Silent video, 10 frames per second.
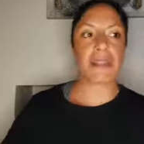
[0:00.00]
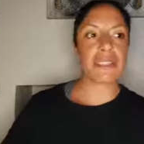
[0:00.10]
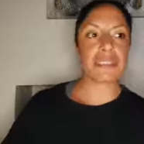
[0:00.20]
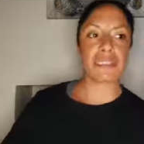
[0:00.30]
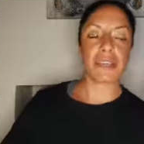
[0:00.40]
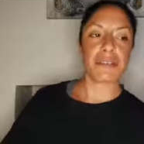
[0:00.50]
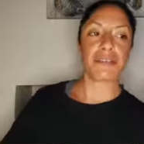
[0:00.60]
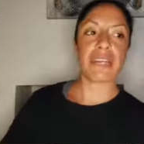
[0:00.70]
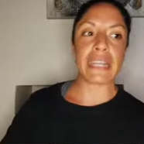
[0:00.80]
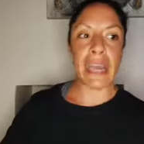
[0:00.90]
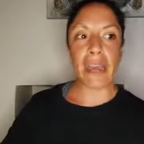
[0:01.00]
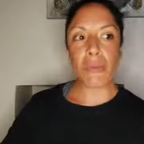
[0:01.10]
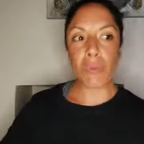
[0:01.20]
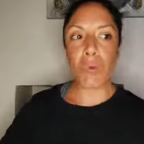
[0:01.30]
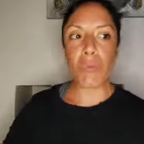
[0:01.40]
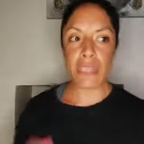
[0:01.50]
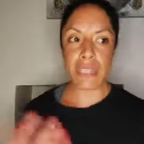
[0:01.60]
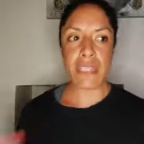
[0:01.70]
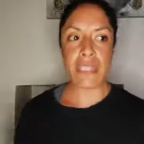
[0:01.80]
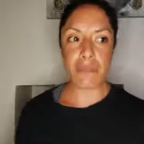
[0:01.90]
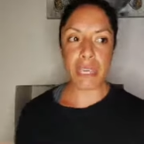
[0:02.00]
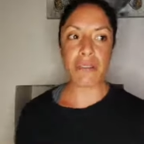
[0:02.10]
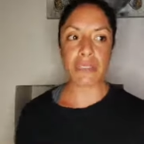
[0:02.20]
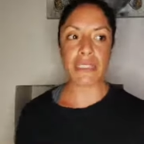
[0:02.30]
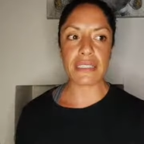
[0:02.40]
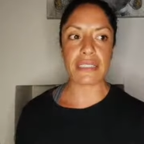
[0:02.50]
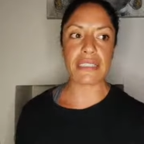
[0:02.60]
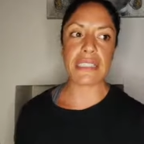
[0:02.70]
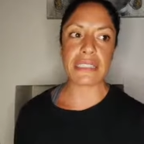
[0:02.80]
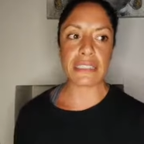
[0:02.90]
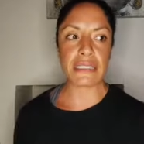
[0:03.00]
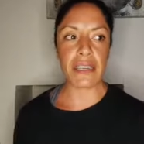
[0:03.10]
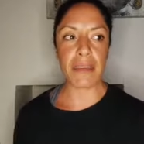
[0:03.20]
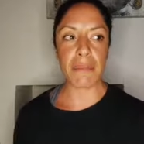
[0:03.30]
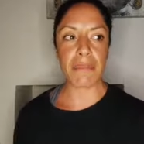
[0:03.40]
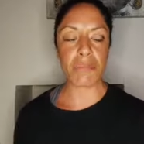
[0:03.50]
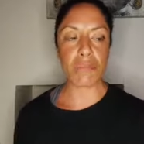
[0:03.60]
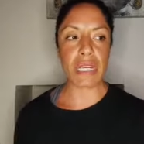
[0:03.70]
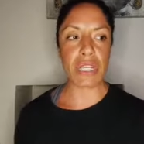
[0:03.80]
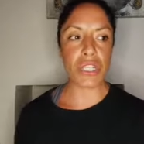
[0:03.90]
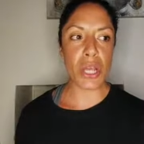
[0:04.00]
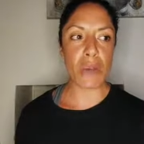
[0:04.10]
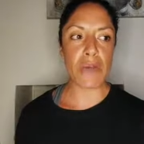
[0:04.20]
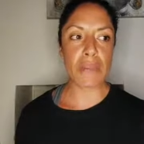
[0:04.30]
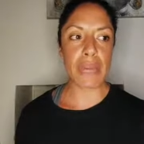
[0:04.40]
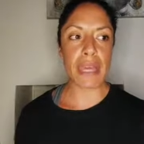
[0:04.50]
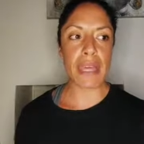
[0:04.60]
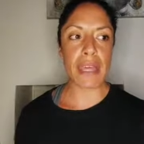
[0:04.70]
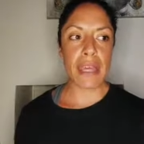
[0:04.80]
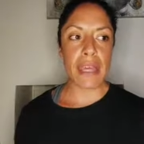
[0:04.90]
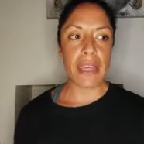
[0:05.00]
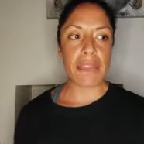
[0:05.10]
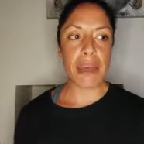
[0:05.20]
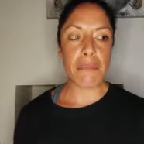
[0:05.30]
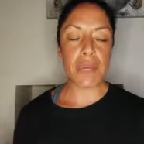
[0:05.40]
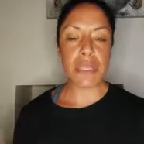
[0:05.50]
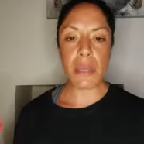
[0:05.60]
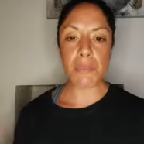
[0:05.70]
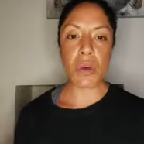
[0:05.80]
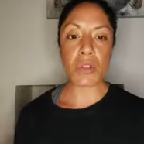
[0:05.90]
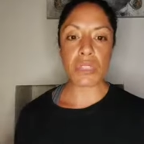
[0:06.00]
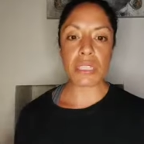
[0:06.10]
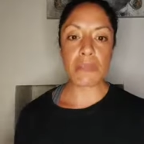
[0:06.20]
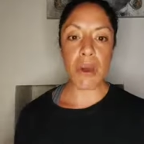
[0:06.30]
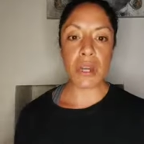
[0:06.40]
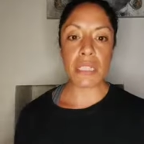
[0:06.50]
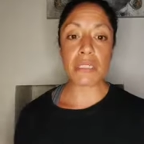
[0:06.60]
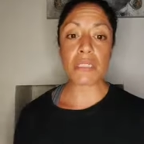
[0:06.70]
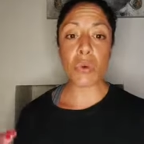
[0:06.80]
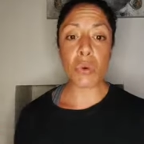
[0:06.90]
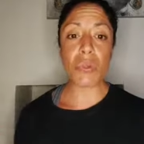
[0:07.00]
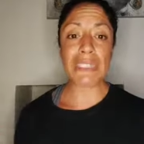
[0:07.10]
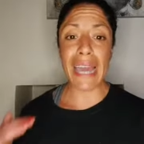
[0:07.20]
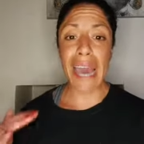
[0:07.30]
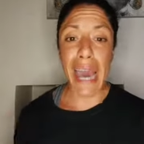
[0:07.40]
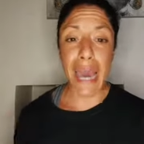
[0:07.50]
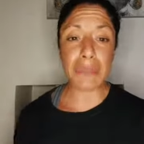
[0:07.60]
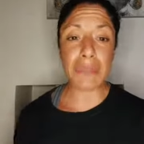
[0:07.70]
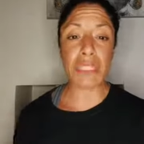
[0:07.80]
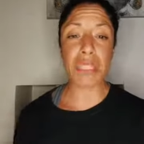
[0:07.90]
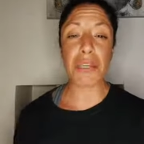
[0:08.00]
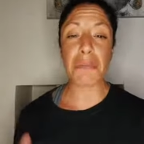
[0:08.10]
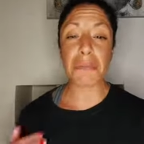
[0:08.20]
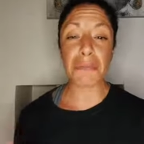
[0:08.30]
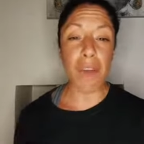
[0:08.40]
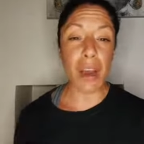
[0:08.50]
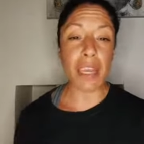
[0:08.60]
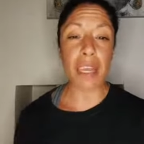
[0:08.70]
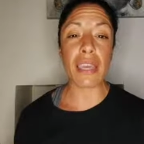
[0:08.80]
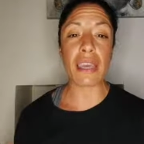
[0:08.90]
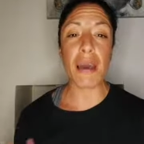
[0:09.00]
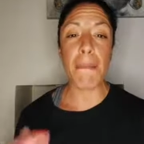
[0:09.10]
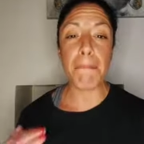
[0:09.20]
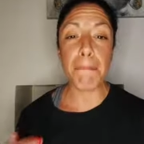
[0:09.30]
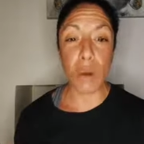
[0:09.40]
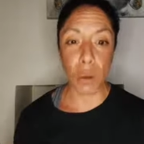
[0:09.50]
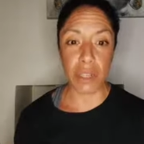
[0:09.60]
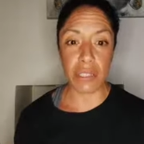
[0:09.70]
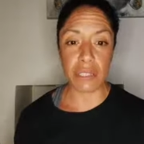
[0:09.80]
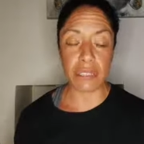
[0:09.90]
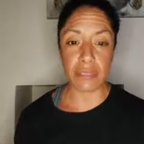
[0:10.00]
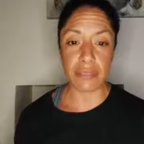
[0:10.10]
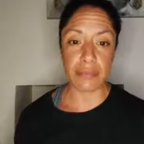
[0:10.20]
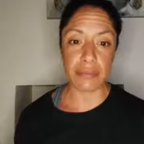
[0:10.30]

this stuff and how, what this experience is um, really showing me that my subconscious mind talks absolute fucking bollocks